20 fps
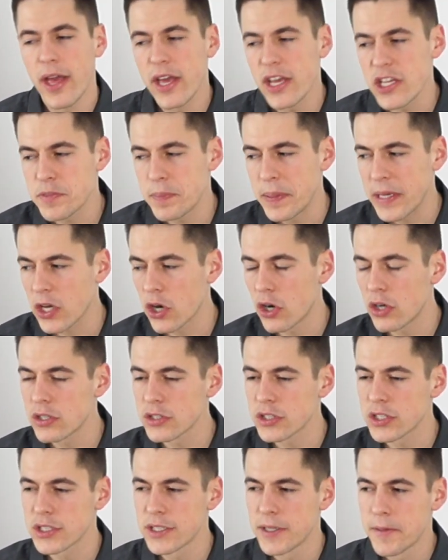is
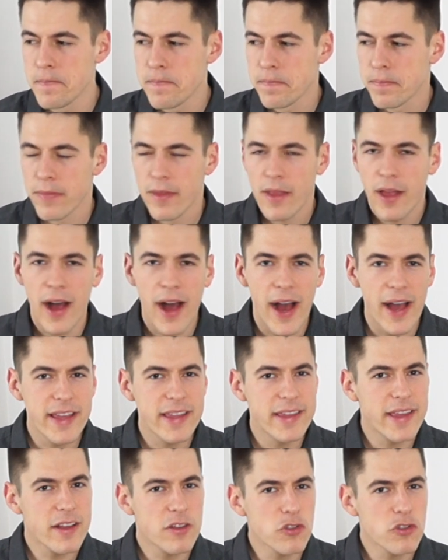because I